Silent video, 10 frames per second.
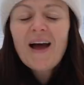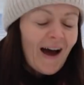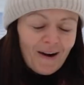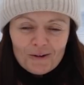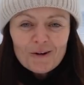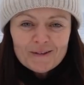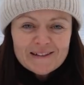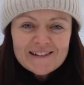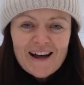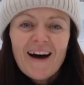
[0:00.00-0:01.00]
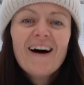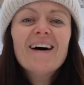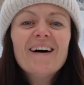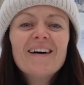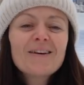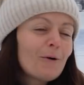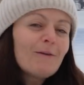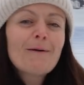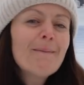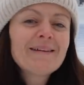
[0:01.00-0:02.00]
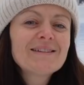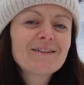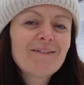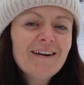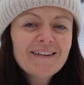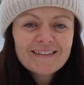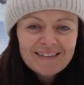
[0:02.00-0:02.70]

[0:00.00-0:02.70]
How cool is that? Quite romantic, right?